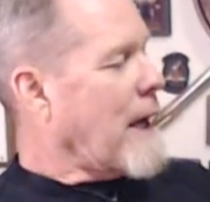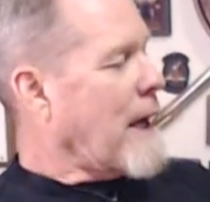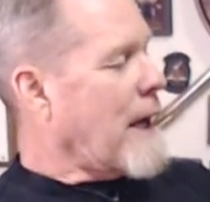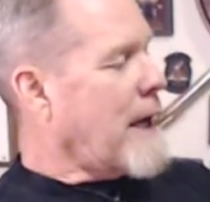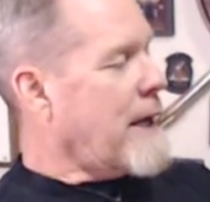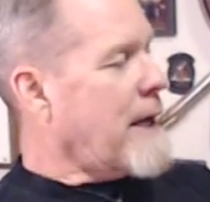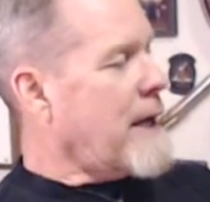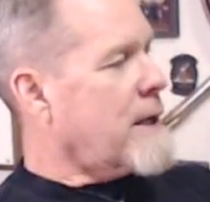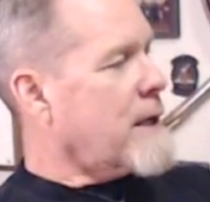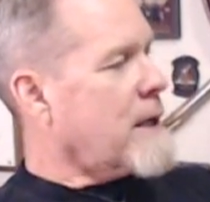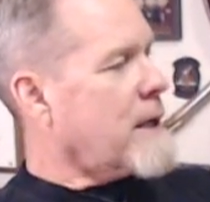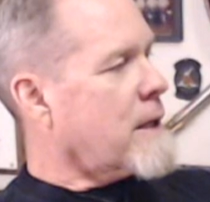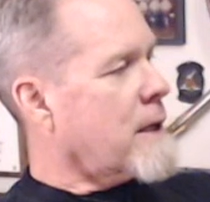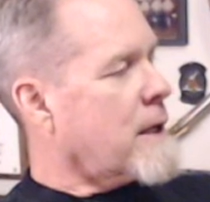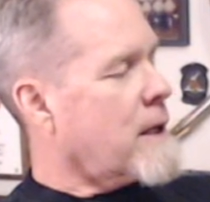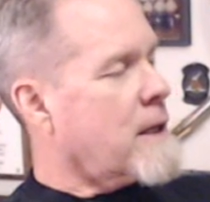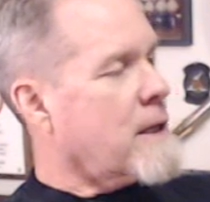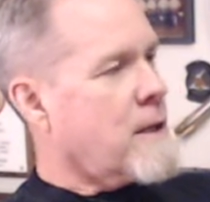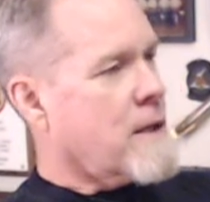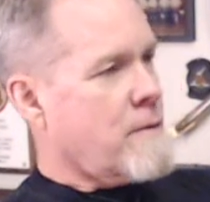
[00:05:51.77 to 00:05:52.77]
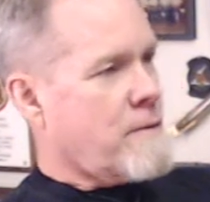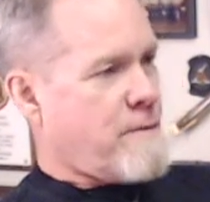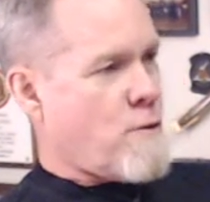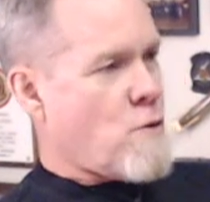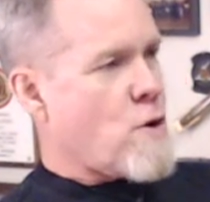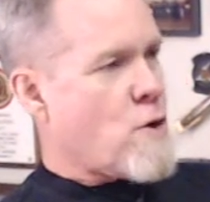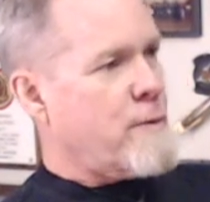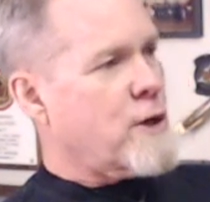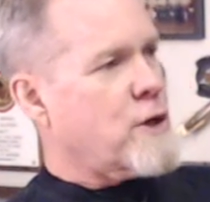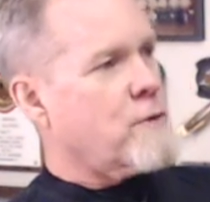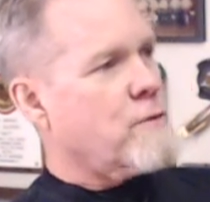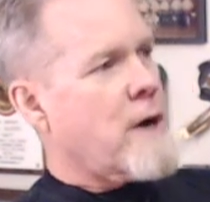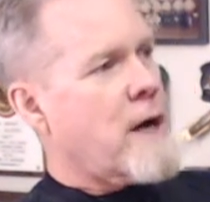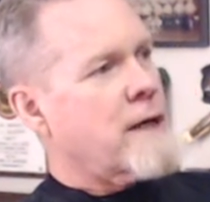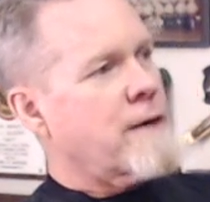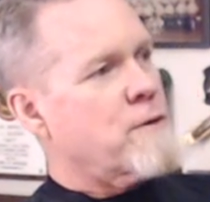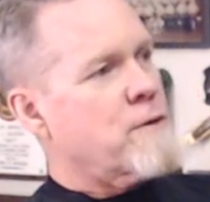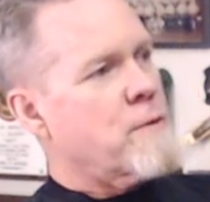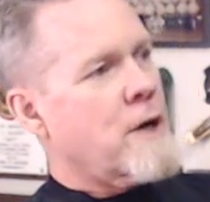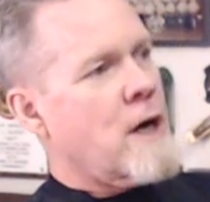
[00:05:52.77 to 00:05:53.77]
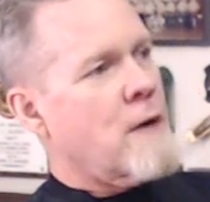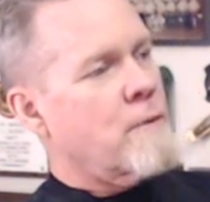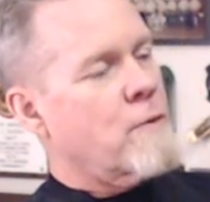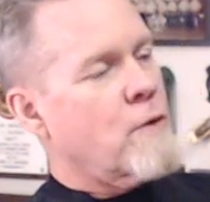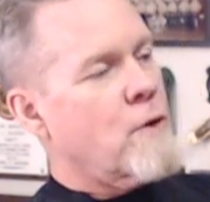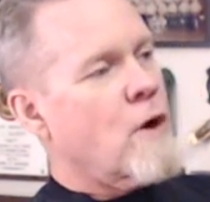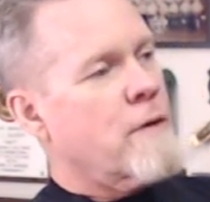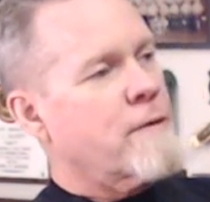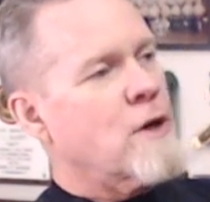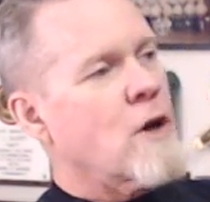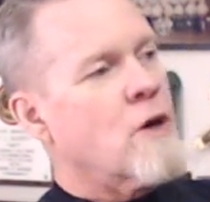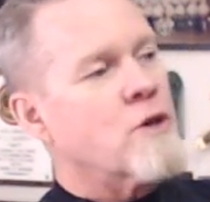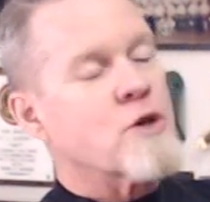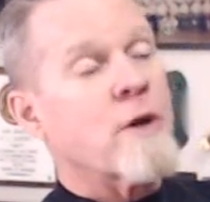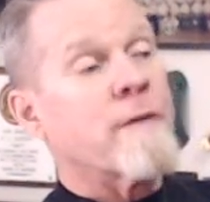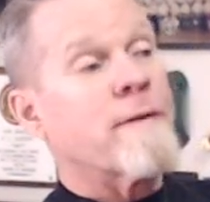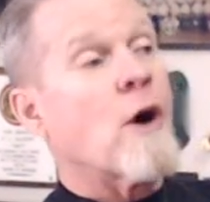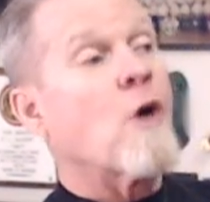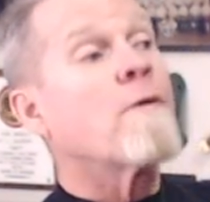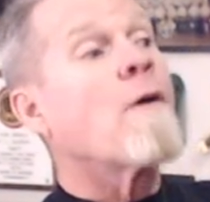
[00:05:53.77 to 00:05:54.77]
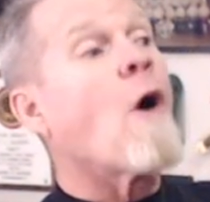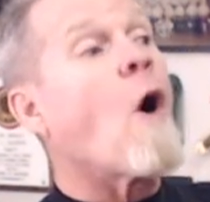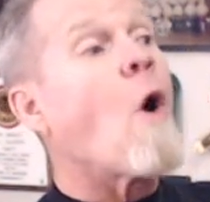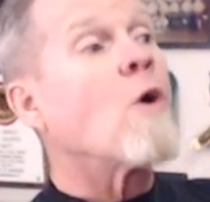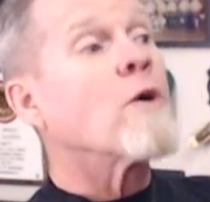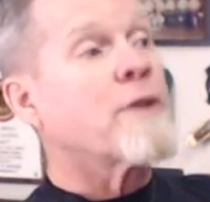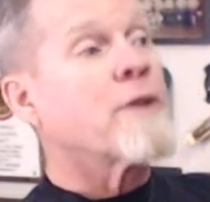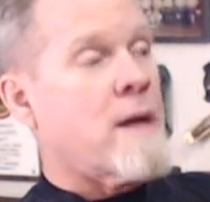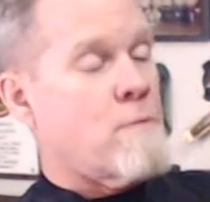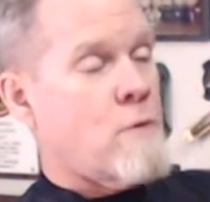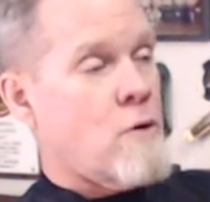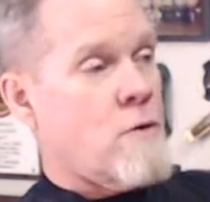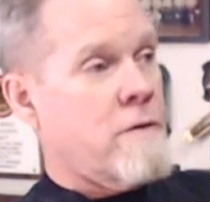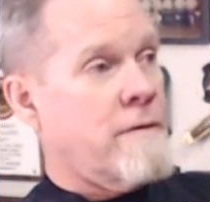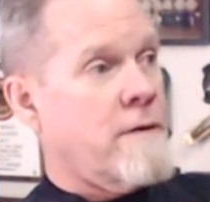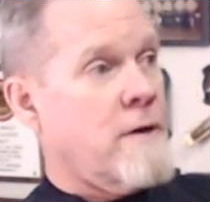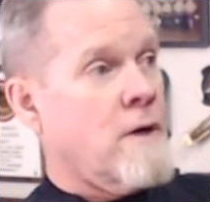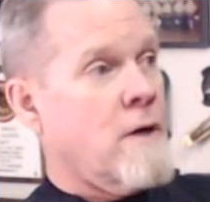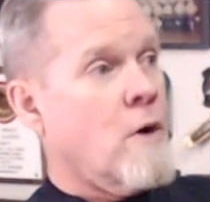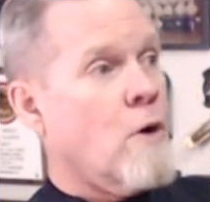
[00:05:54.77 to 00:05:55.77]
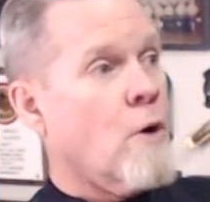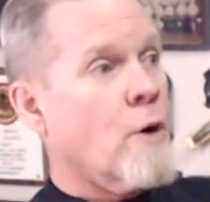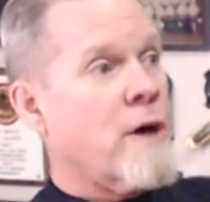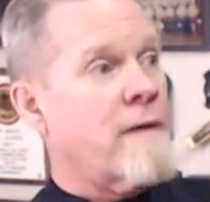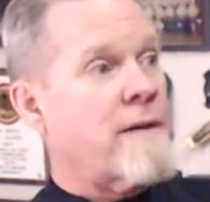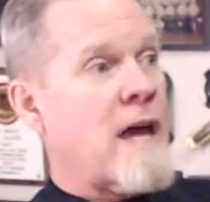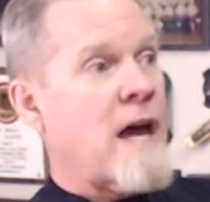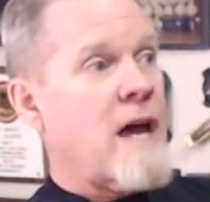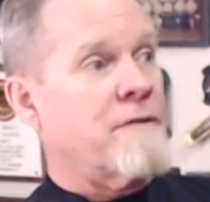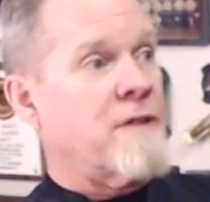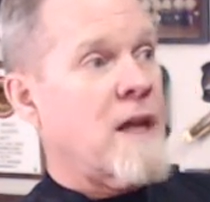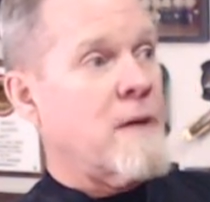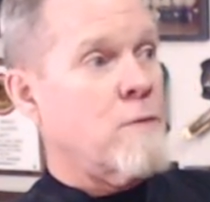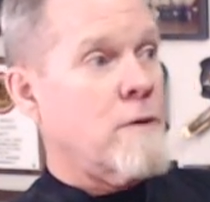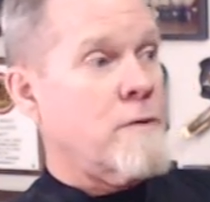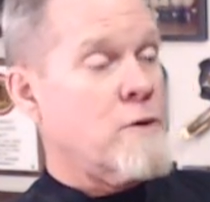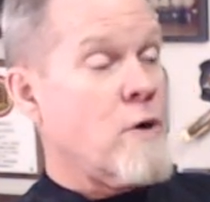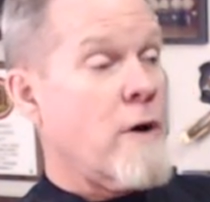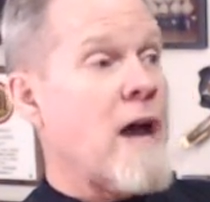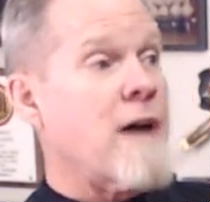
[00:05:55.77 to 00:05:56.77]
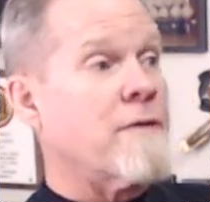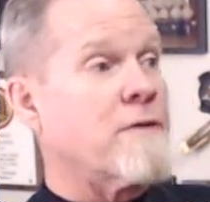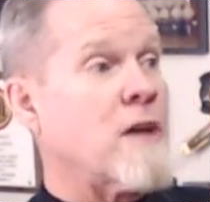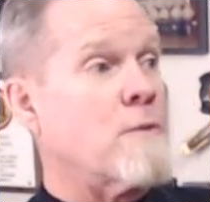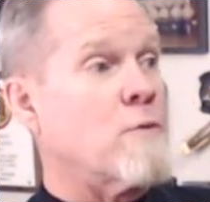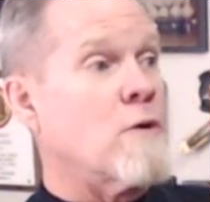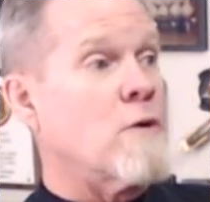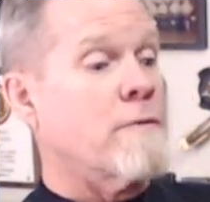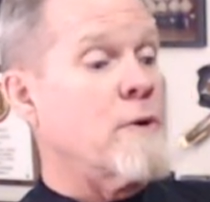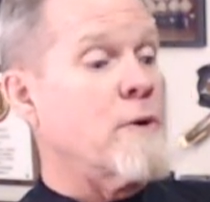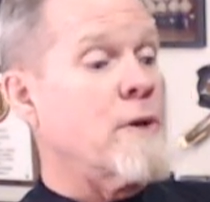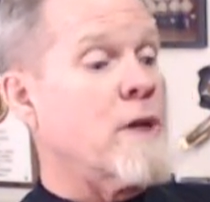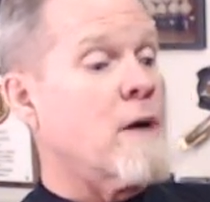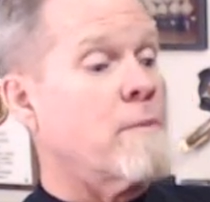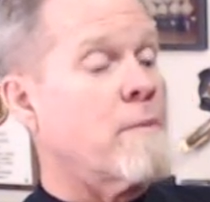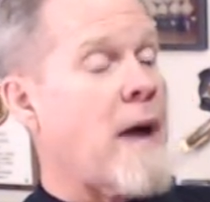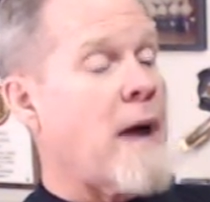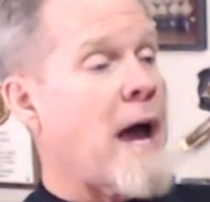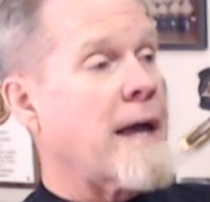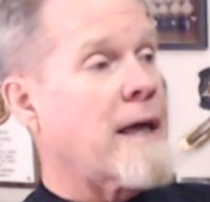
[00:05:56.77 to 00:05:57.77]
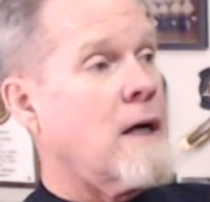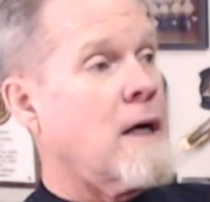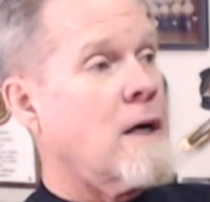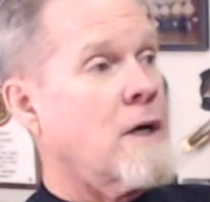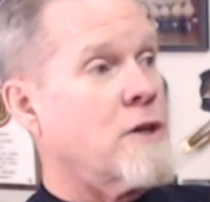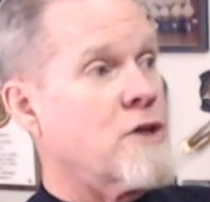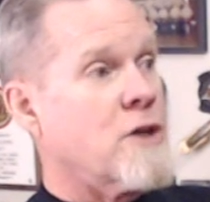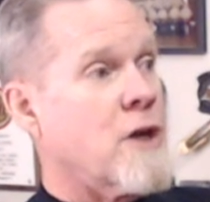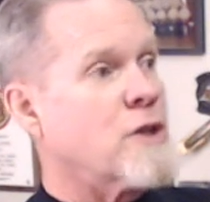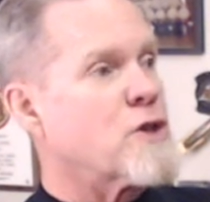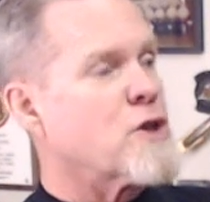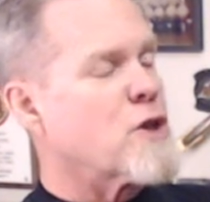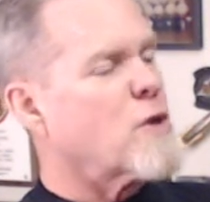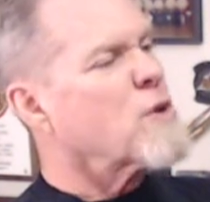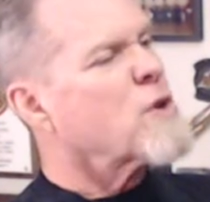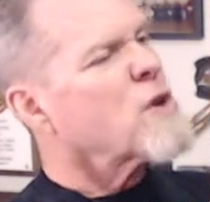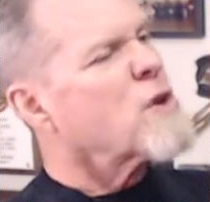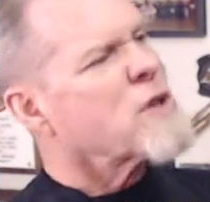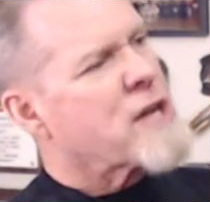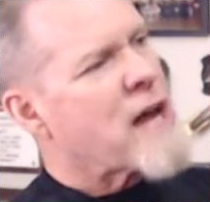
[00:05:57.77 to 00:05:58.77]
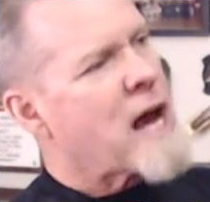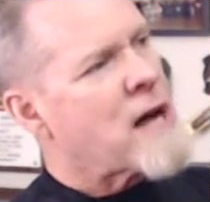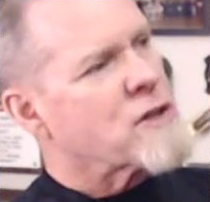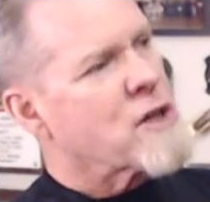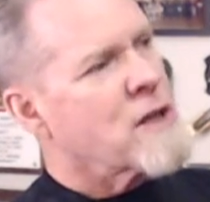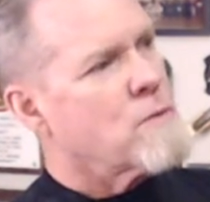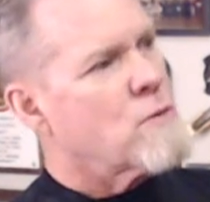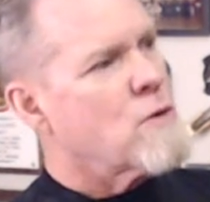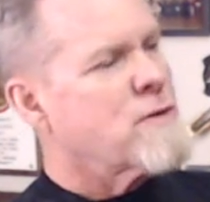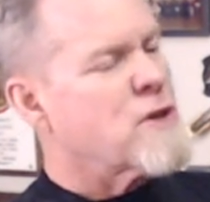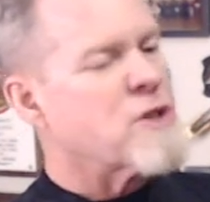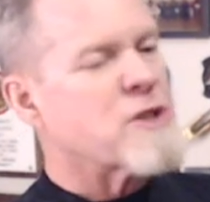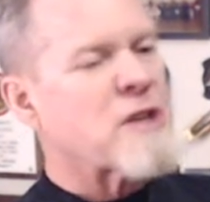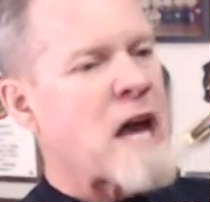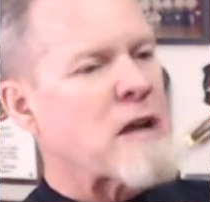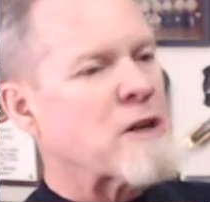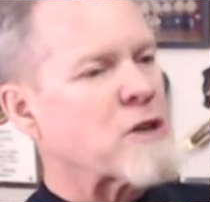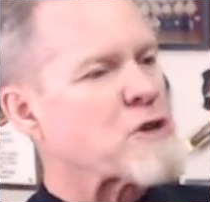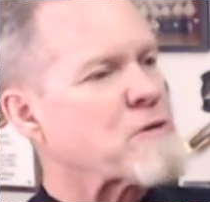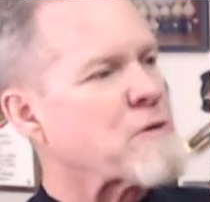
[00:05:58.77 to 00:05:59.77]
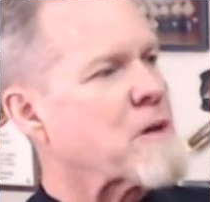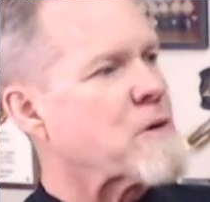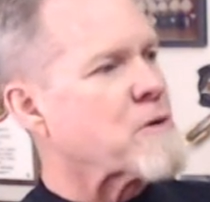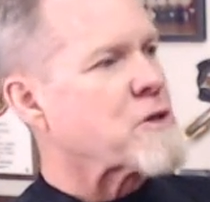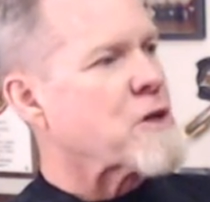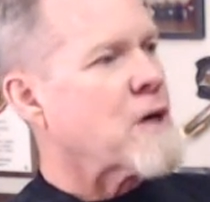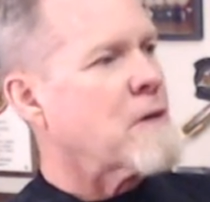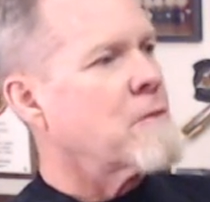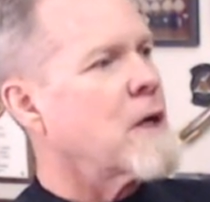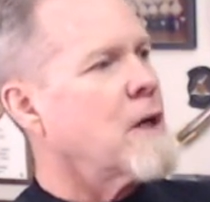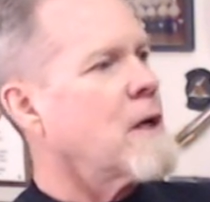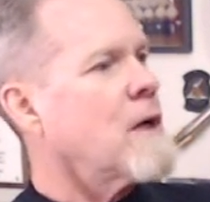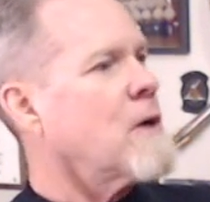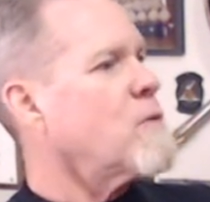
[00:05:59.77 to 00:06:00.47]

And then the foreman would round everybody up and we off we go. So you have a whole day move or you have a half day move. So a half day move, we'd come back at lunch. So Sal's going to move just down the street or something.